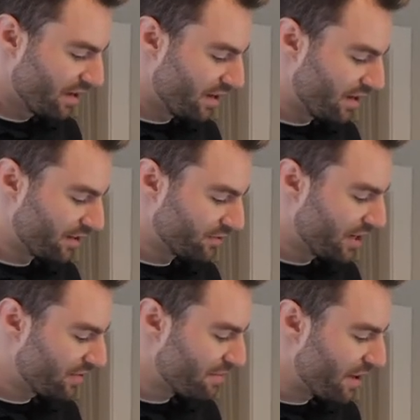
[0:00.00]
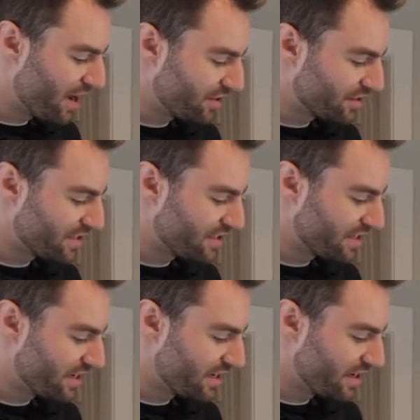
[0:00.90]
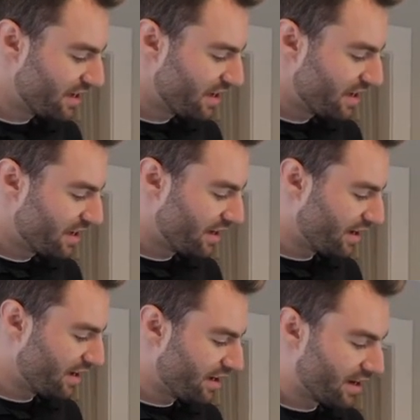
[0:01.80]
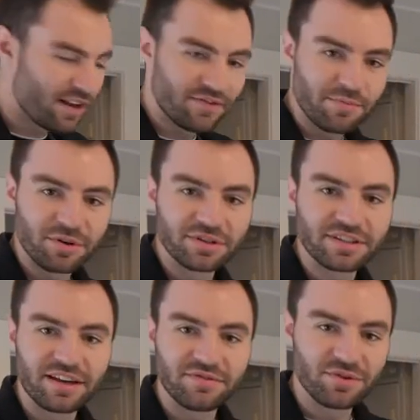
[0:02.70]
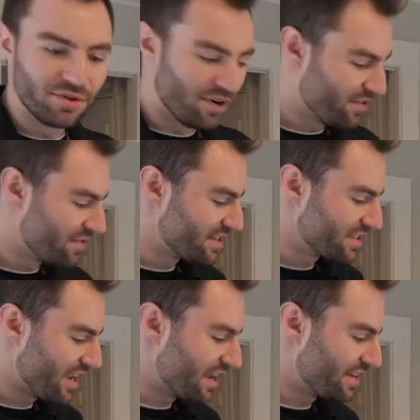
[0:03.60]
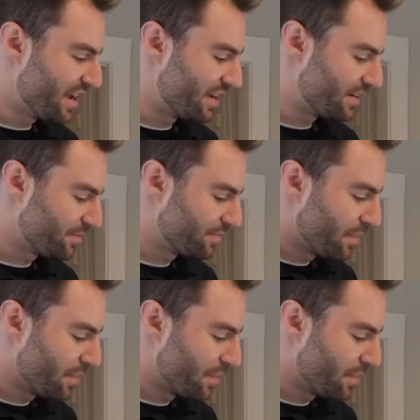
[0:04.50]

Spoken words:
And right off the bat, you can see kind of a bird's eye view of the scan data.